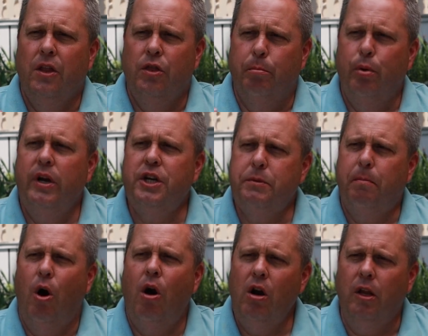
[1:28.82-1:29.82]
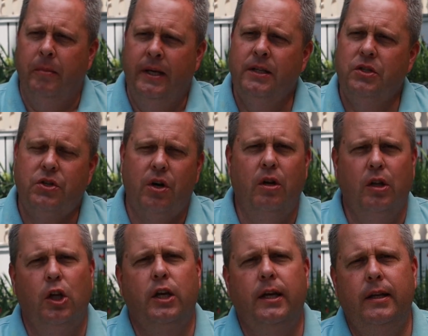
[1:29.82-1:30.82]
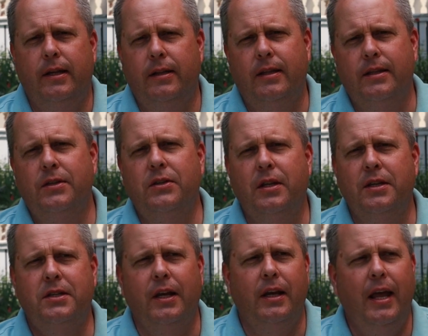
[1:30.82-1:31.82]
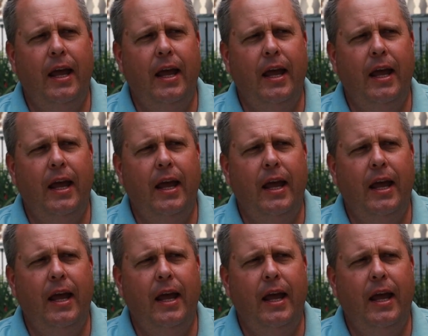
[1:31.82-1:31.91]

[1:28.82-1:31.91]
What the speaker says: The British Parliament started looking at this and they said,